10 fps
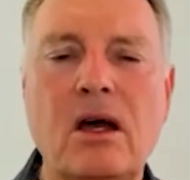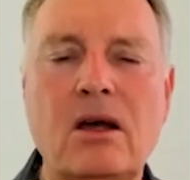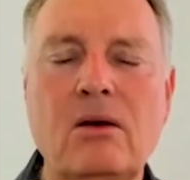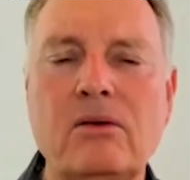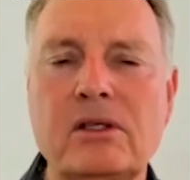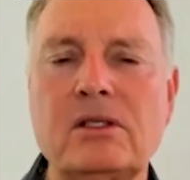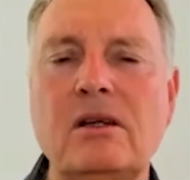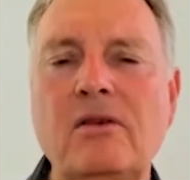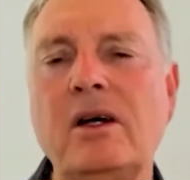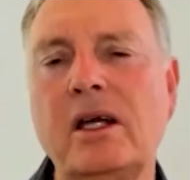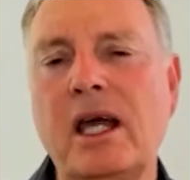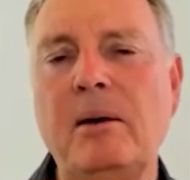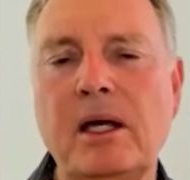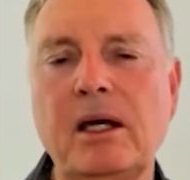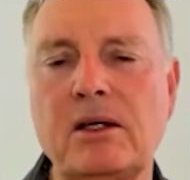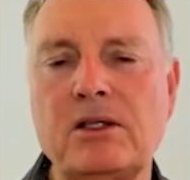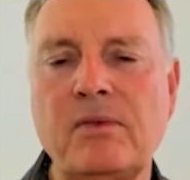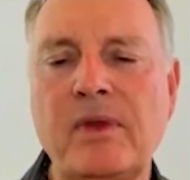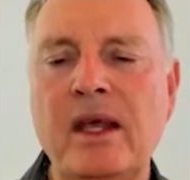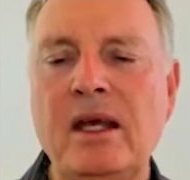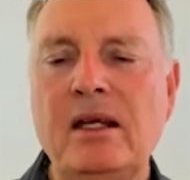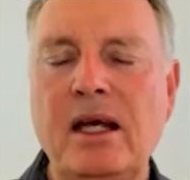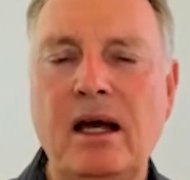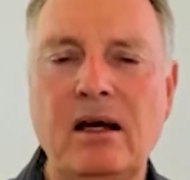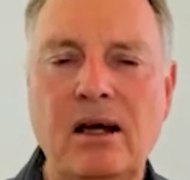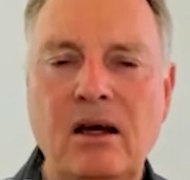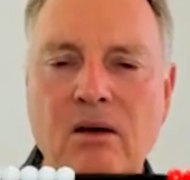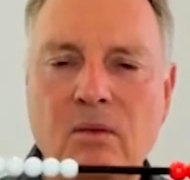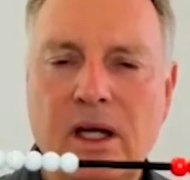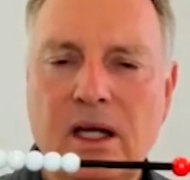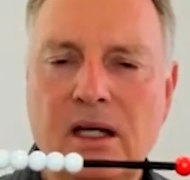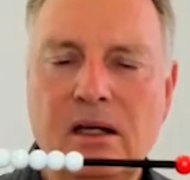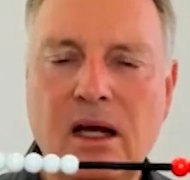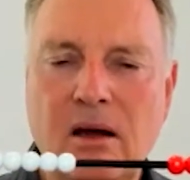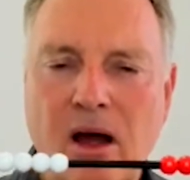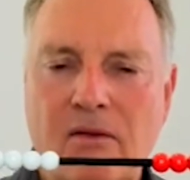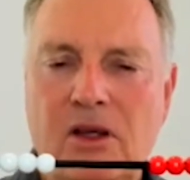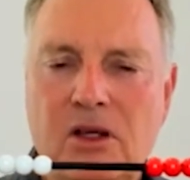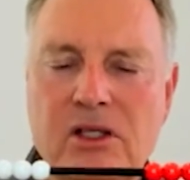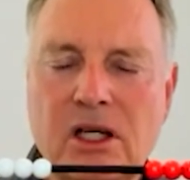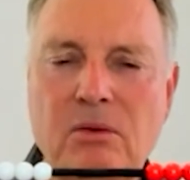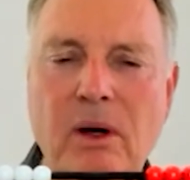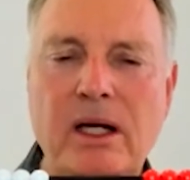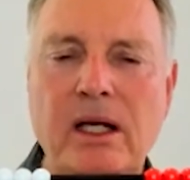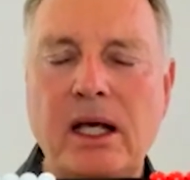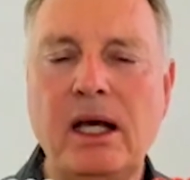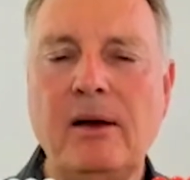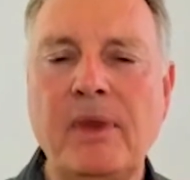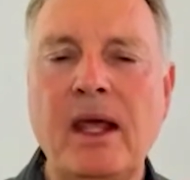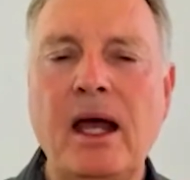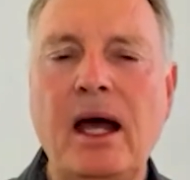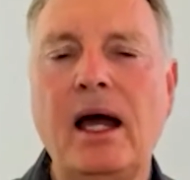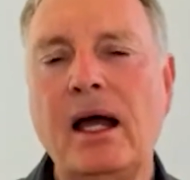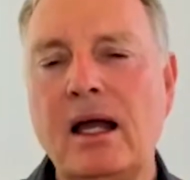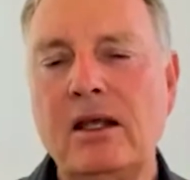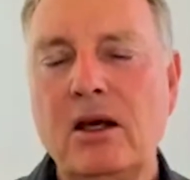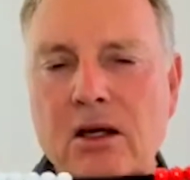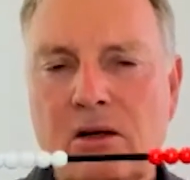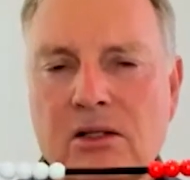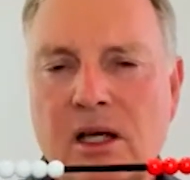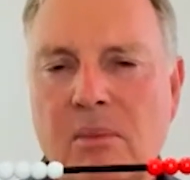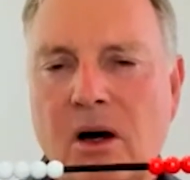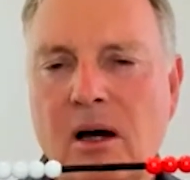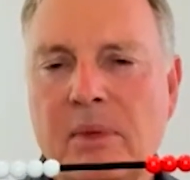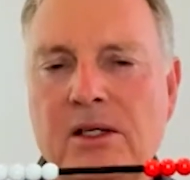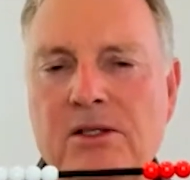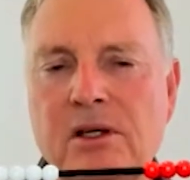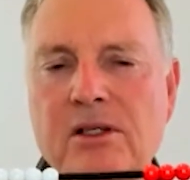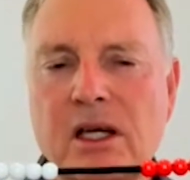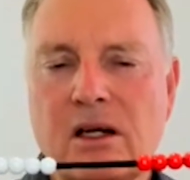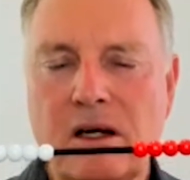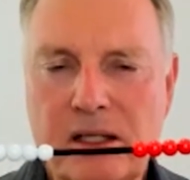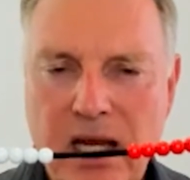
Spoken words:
called the Slavonic abacus. Now, I'm using 20 here. You can also buy bead strings that have got